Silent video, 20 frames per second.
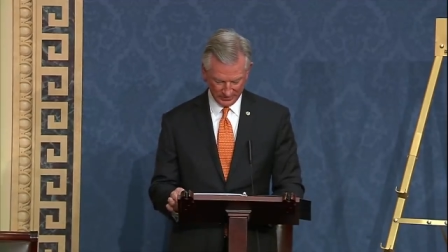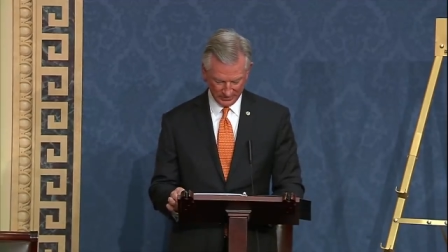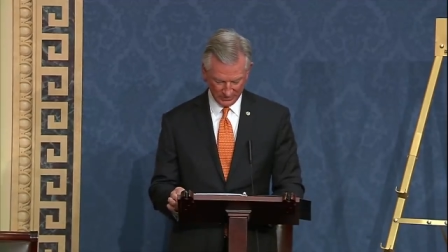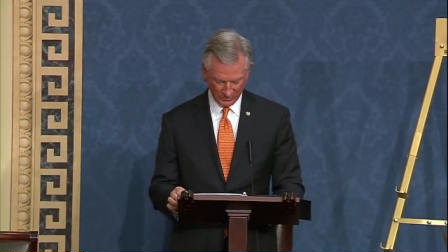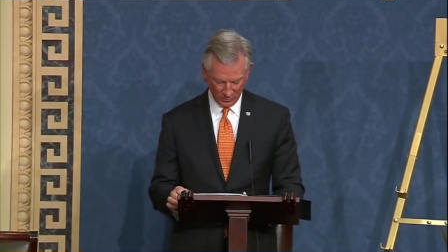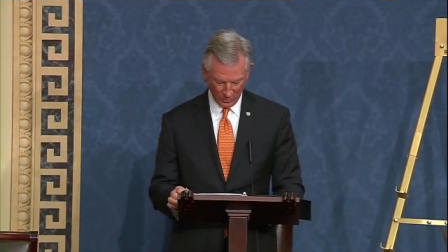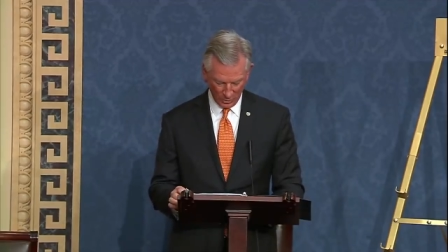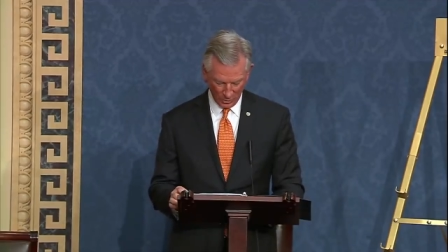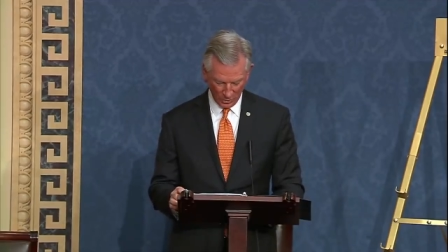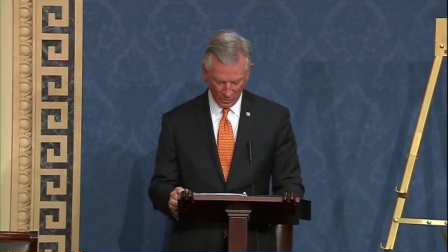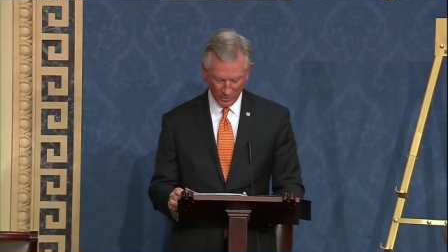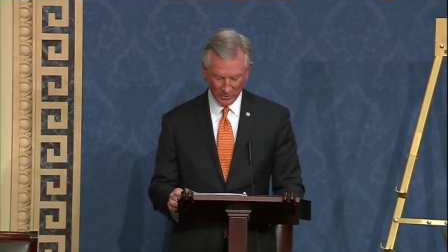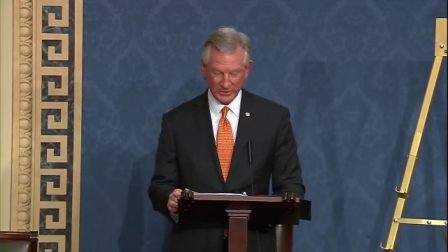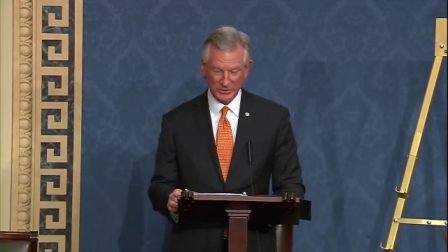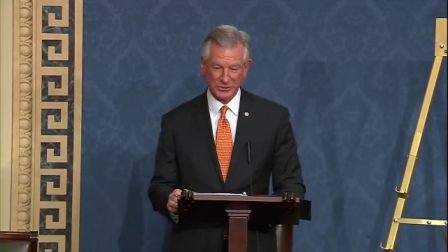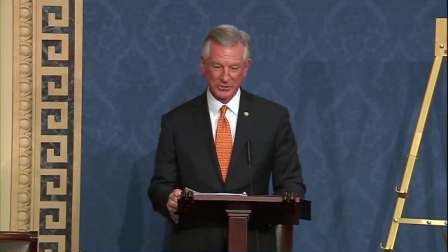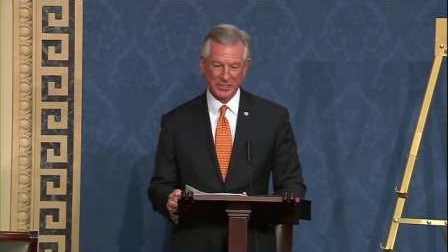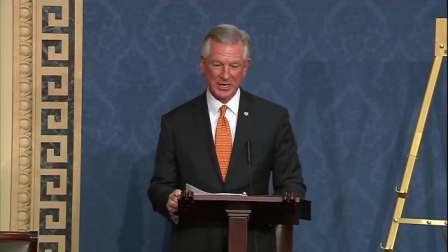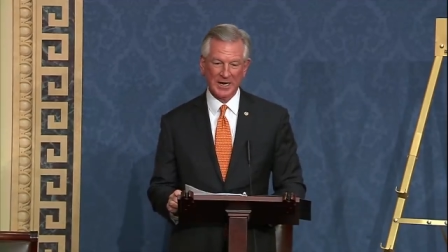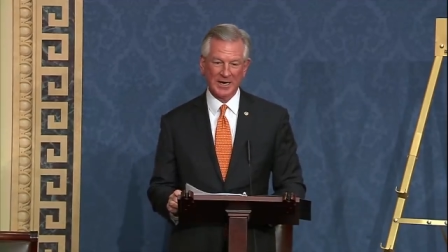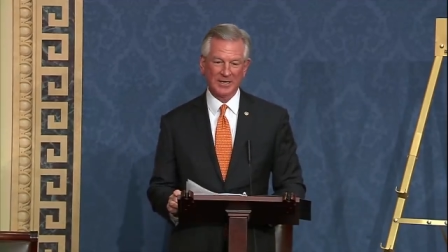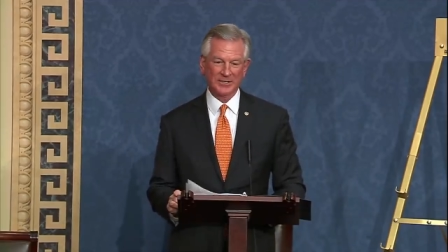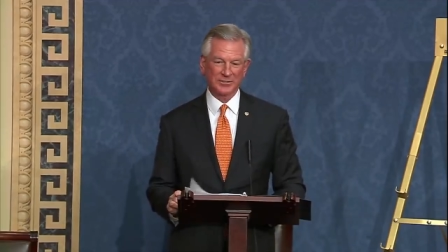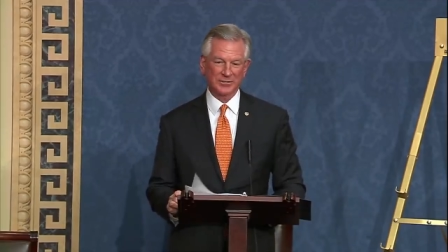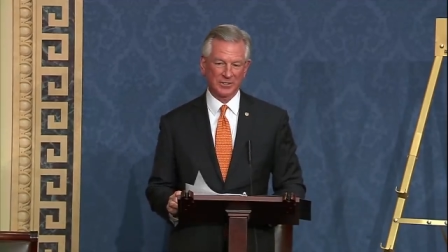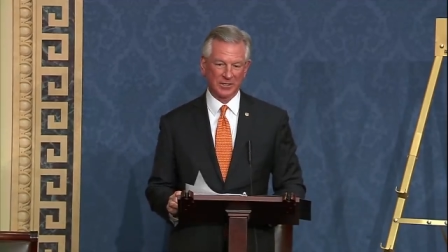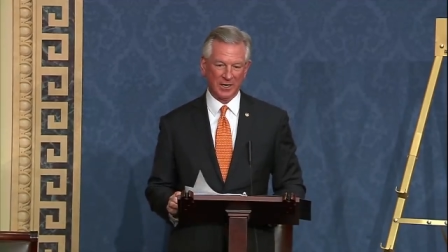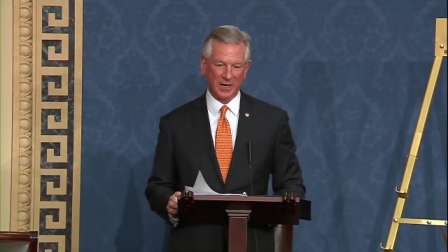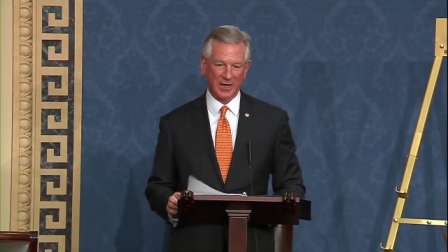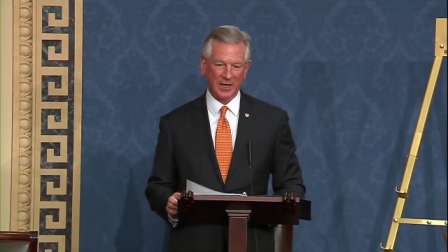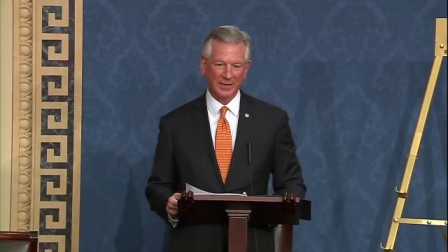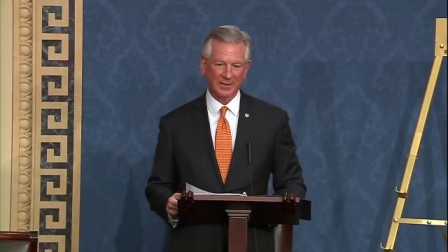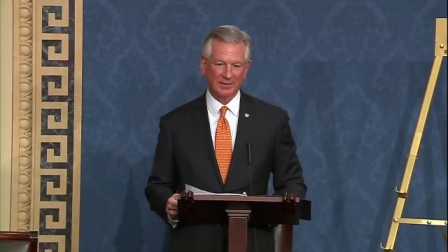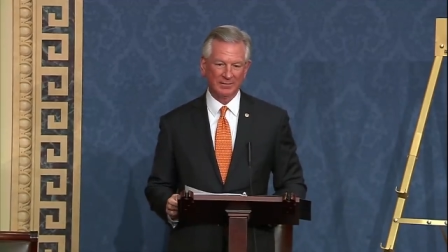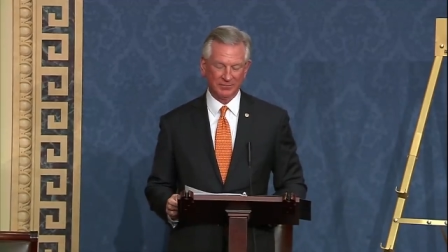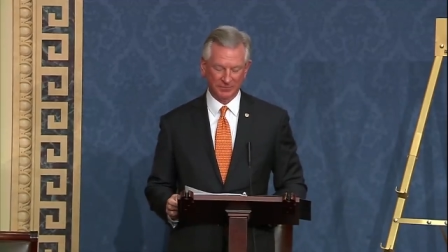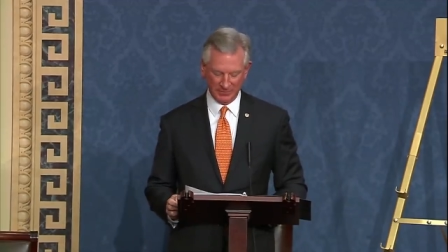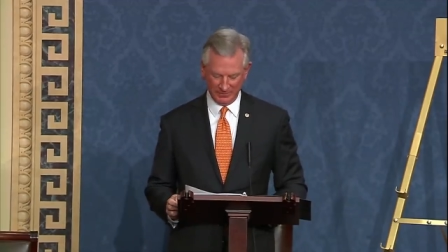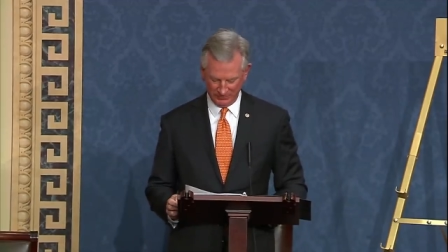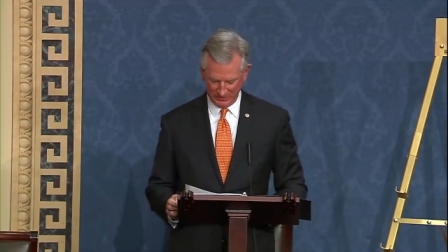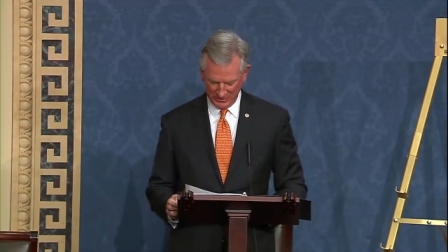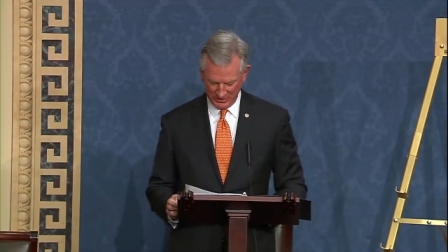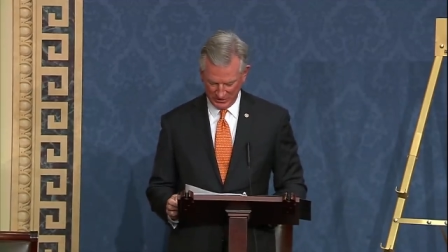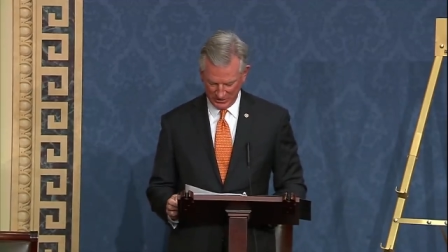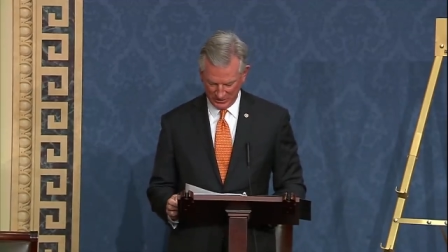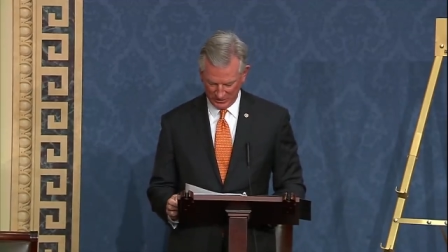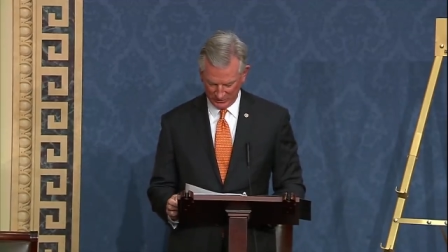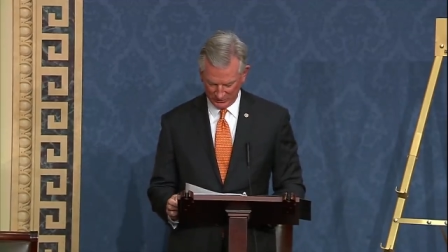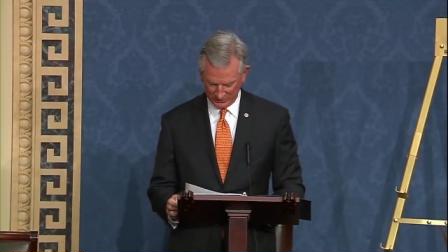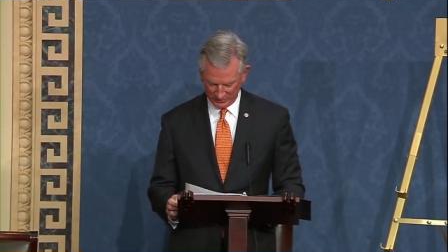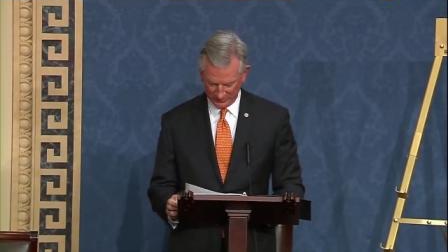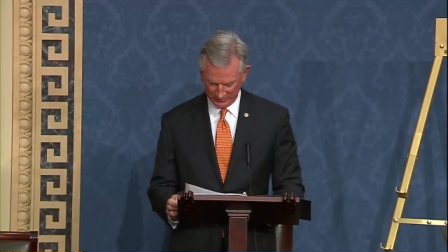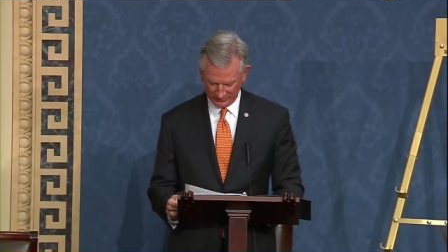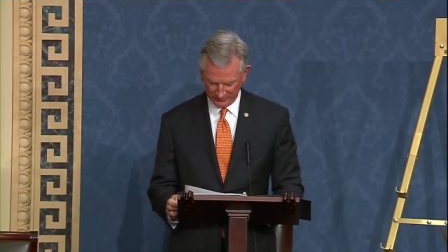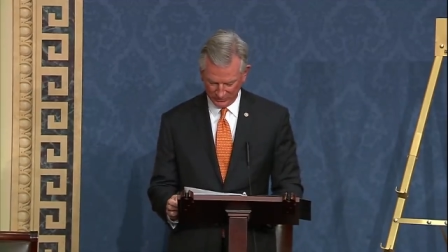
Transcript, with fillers: The world has changed a lot in 50 years.